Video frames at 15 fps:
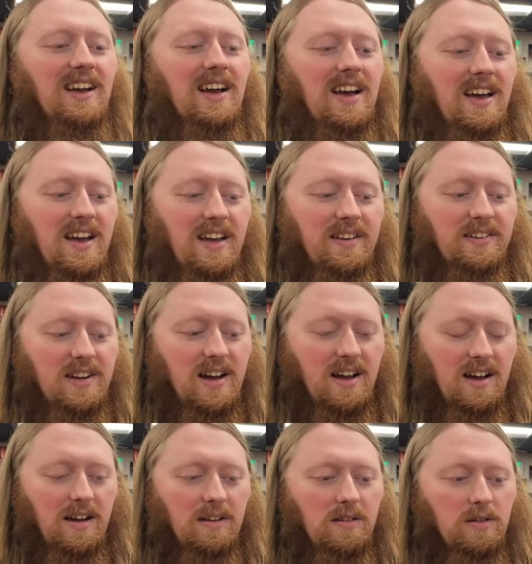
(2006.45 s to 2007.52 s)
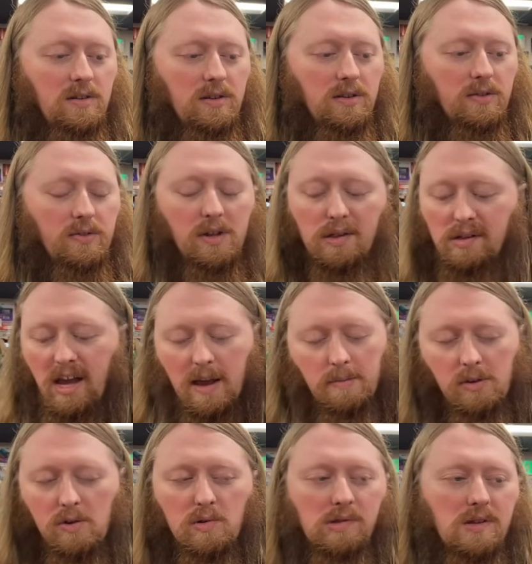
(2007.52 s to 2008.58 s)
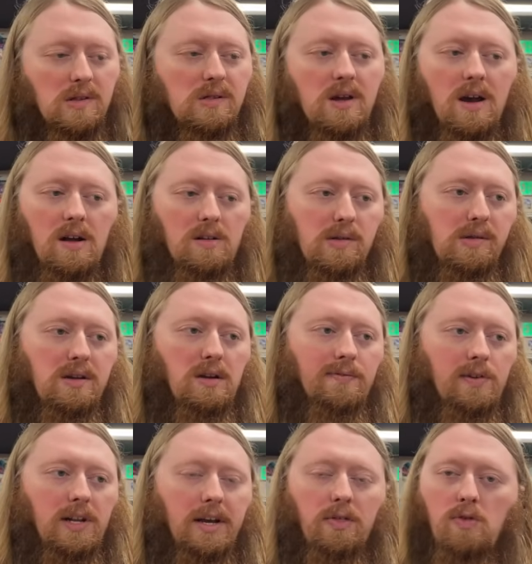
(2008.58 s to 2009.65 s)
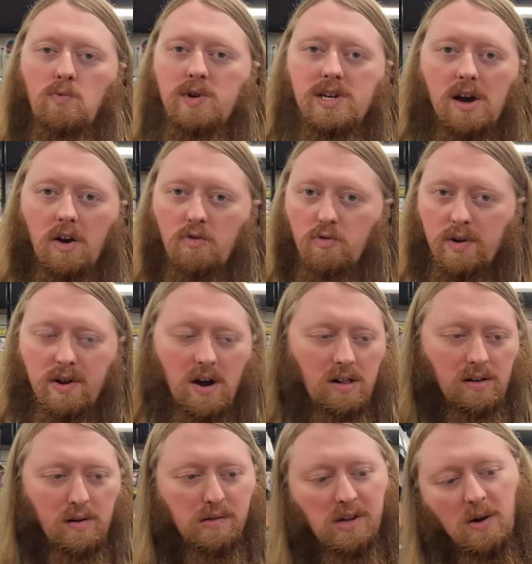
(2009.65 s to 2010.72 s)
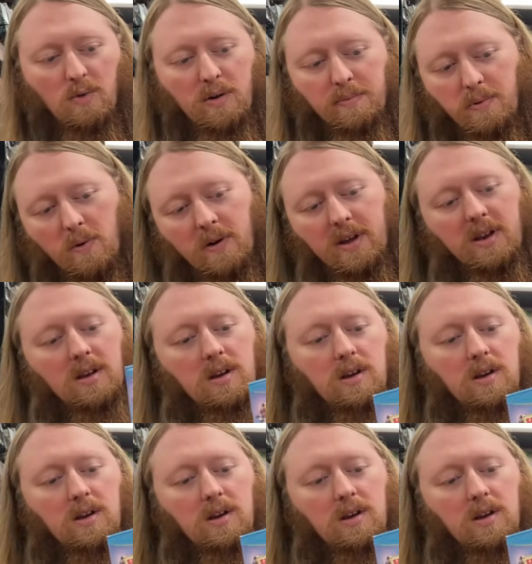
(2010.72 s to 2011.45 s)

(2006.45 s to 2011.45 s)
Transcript: awesome. And uh, this game used to sell sealed for like $300 at one point.